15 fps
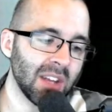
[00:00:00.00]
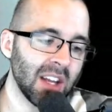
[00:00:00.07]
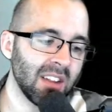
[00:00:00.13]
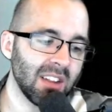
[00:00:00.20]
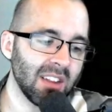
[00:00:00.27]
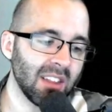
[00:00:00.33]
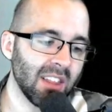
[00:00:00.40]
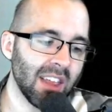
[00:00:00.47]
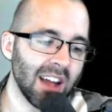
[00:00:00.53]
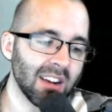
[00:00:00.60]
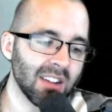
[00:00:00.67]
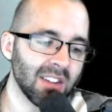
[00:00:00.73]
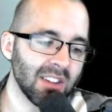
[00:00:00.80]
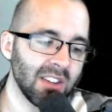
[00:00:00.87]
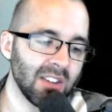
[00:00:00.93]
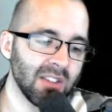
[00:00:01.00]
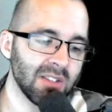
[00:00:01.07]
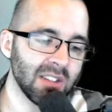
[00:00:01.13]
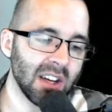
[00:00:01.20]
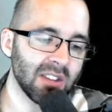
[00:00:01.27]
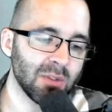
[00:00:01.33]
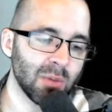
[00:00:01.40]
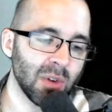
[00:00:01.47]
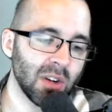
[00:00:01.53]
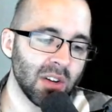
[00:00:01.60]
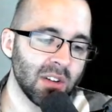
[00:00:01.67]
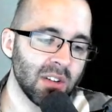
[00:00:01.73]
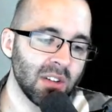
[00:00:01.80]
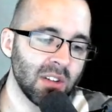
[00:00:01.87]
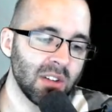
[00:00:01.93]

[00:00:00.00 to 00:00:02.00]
anything that clear to use algebra.